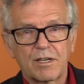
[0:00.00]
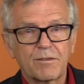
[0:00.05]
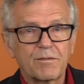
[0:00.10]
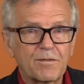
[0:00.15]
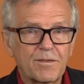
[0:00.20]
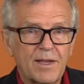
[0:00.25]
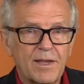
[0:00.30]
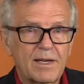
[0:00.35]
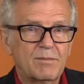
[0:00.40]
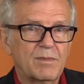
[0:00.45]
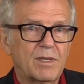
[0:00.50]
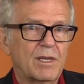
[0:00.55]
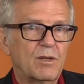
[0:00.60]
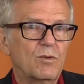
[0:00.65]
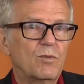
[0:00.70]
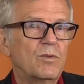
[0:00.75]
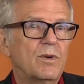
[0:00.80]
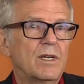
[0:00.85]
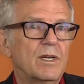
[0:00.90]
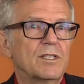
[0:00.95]
in a family,
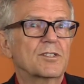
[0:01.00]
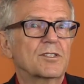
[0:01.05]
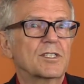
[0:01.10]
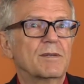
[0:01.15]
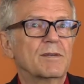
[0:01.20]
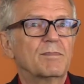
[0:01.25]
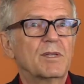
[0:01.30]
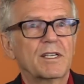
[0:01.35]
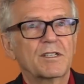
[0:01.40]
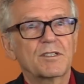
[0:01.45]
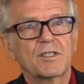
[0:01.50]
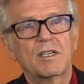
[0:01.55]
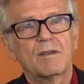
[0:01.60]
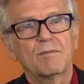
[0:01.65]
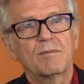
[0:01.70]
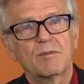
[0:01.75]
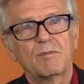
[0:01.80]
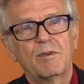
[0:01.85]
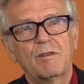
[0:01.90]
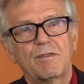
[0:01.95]
one sibling
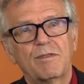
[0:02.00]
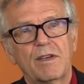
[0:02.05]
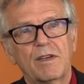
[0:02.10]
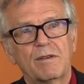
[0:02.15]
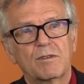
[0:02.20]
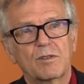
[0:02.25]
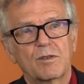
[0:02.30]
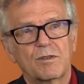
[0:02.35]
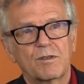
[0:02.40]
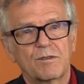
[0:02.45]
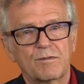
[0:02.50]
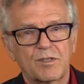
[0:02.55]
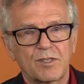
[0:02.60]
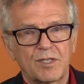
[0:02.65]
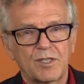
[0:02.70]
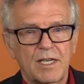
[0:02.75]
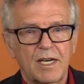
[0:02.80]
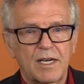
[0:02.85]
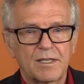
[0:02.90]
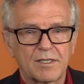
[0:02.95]
seems to be favored over
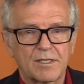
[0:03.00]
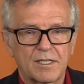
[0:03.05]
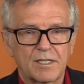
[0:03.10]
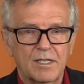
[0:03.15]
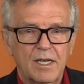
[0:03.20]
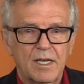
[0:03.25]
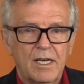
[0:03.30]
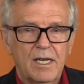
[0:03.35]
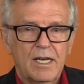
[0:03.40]
the other.